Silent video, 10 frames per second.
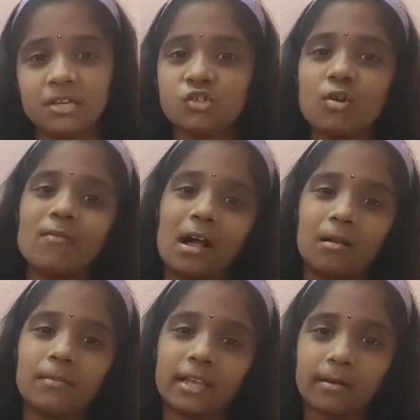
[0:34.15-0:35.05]
So
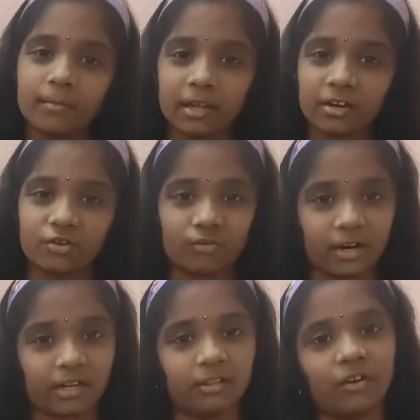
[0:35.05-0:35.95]
Valmiki began to
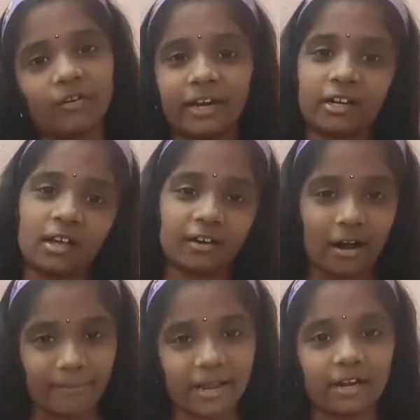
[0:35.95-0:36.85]
write the great
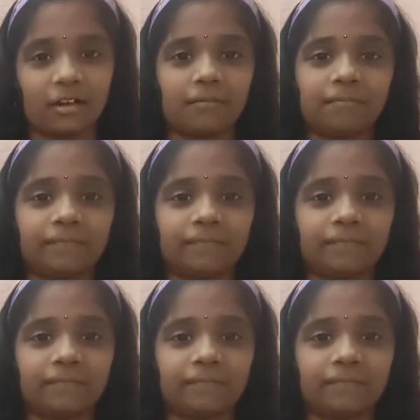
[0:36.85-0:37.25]
Ramayana.